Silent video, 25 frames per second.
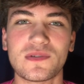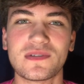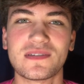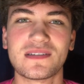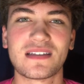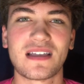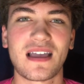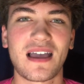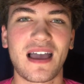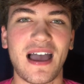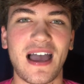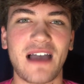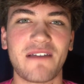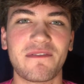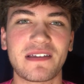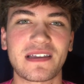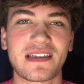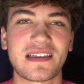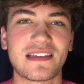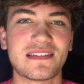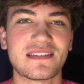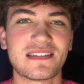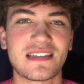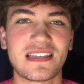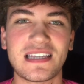was having
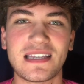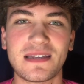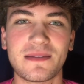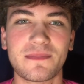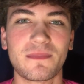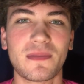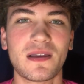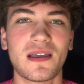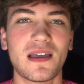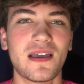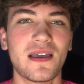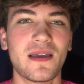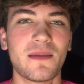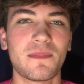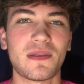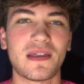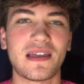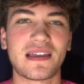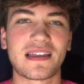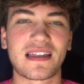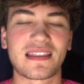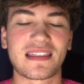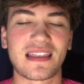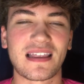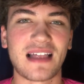his team
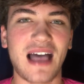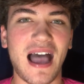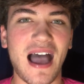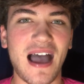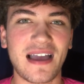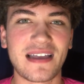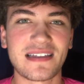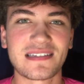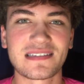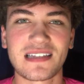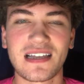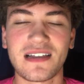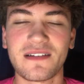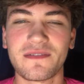playing at the highest